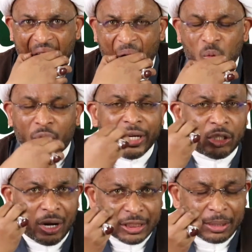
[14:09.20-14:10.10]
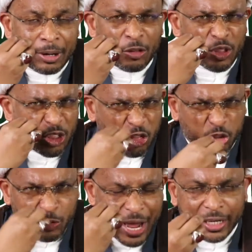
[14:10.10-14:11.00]
where he talks about the
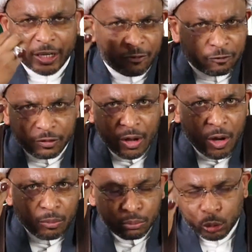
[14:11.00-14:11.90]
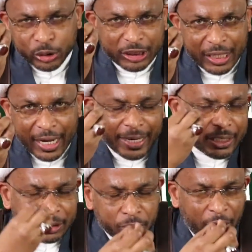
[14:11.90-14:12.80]
threat of Musa and
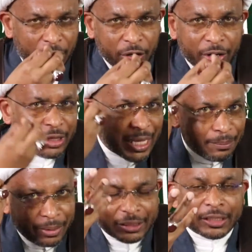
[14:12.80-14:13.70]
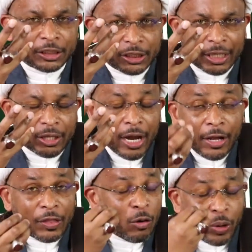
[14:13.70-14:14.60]
his brother and that message
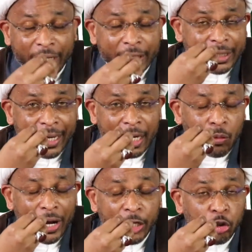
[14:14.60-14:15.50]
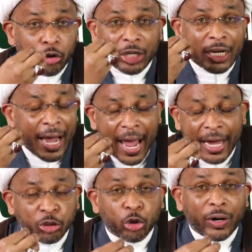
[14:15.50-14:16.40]
that they want to take away your
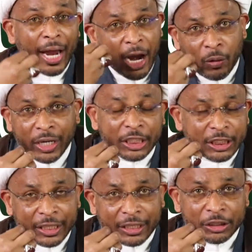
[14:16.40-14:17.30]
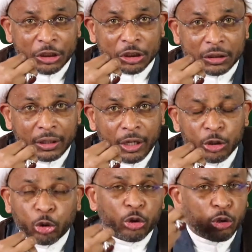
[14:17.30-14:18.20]
land, your heritage,
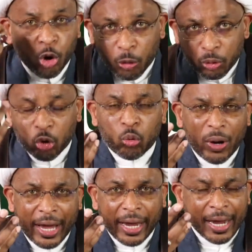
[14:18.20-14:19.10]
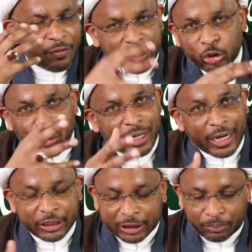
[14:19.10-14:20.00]
your noble way. And then you and I
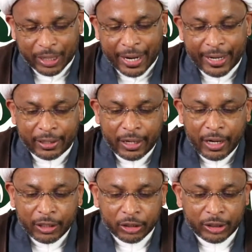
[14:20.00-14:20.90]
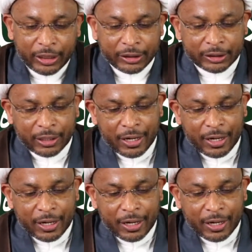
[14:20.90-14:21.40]
just apply it to these